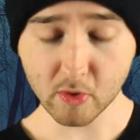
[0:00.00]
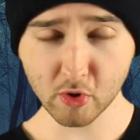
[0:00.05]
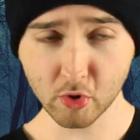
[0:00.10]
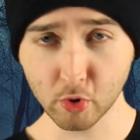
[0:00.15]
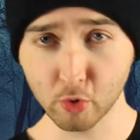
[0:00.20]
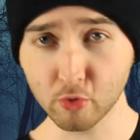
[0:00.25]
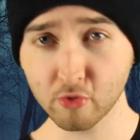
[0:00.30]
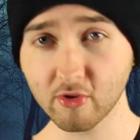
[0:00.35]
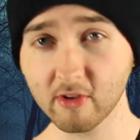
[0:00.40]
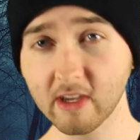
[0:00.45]

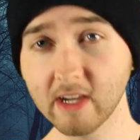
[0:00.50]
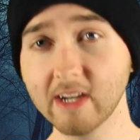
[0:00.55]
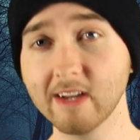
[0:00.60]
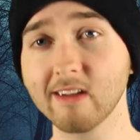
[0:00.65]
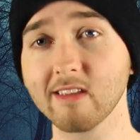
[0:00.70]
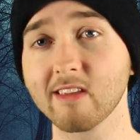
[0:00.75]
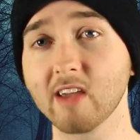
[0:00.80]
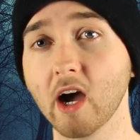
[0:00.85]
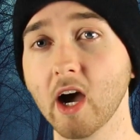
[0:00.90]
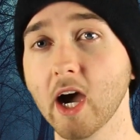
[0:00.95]
who's
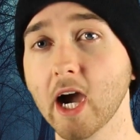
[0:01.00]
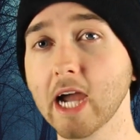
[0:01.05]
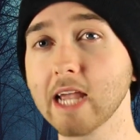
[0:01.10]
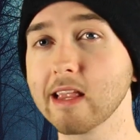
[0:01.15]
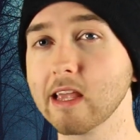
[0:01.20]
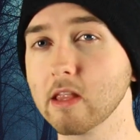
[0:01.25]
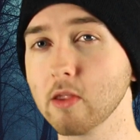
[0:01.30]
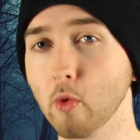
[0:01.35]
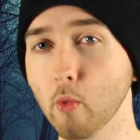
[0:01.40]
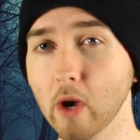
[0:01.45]
tied
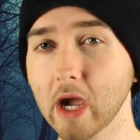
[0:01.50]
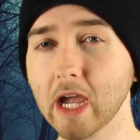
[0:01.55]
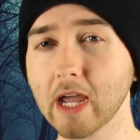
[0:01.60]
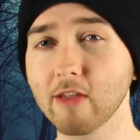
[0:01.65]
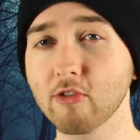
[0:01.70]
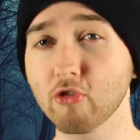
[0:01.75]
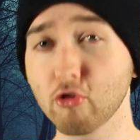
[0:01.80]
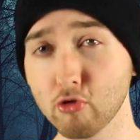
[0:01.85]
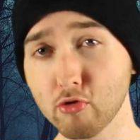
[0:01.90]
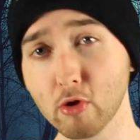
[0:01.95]
in a way
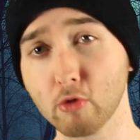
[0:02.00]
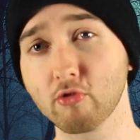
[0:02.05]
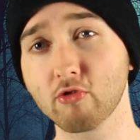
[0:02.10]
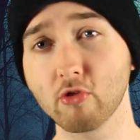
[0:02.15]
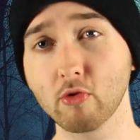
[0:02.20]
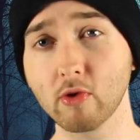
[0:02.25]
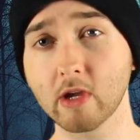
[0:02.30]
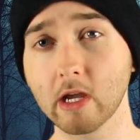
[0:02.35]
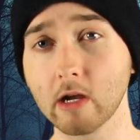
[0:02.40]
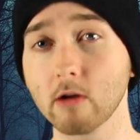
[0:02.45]
to those
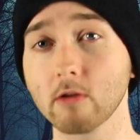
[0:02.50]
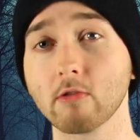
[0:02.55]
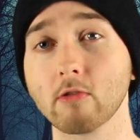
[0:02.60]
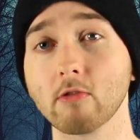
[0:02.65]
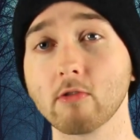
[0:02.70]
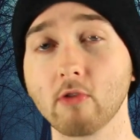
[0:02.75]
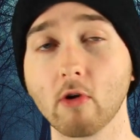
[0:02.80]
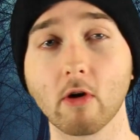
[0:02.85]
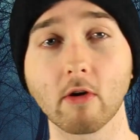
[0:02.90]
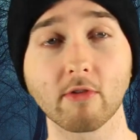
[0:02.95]
two
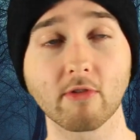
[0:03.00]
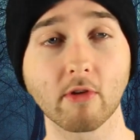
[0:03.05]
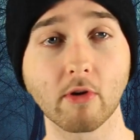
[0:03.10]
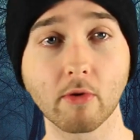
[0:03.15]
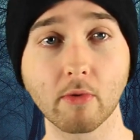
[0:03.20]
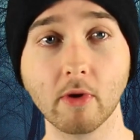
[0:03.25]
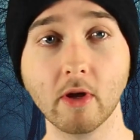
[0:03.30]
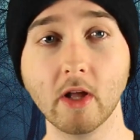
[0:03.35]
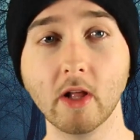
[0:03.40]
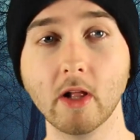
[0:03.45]
characters,
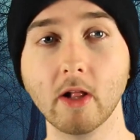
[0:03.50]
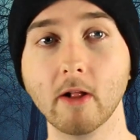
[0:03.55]
also